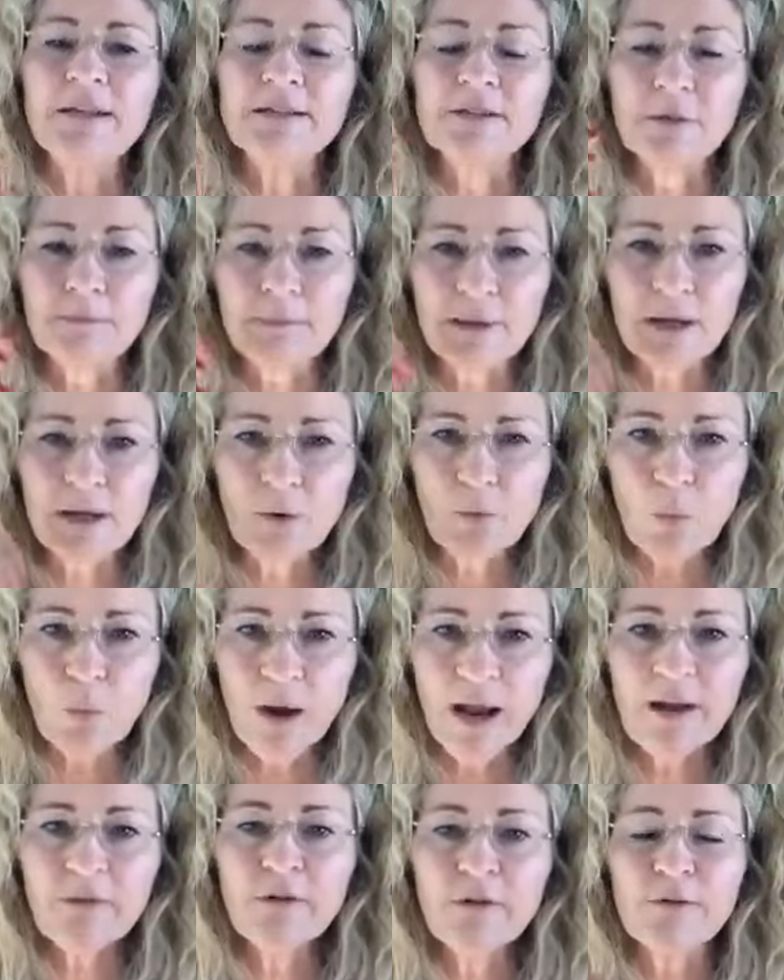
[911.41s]
So be
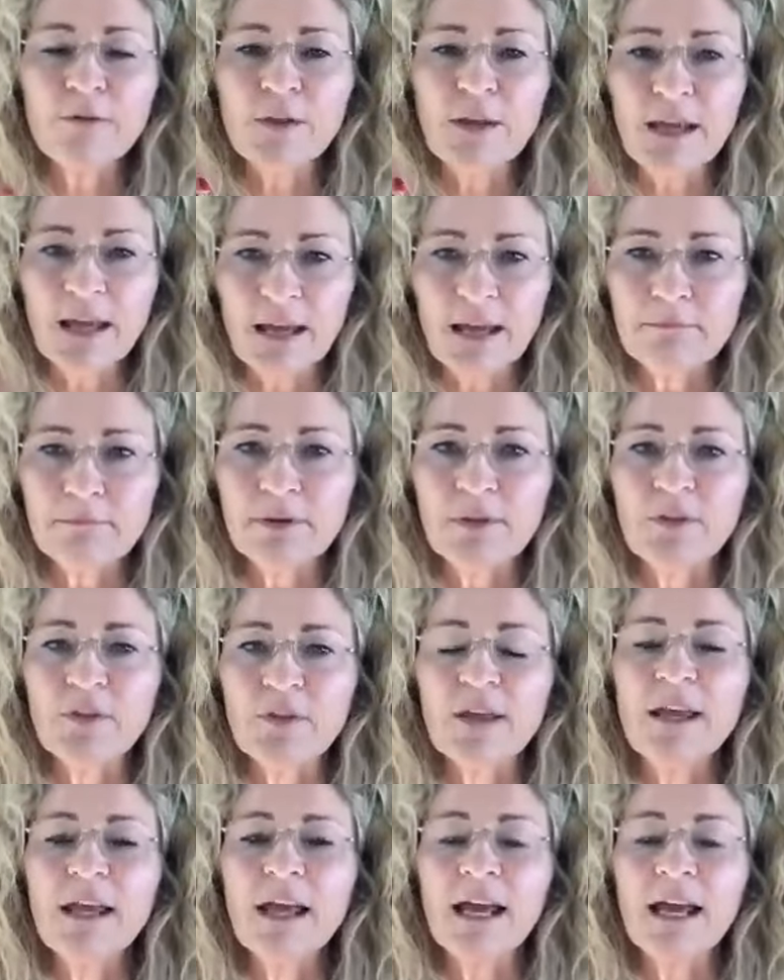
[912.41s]
aware of the empathy,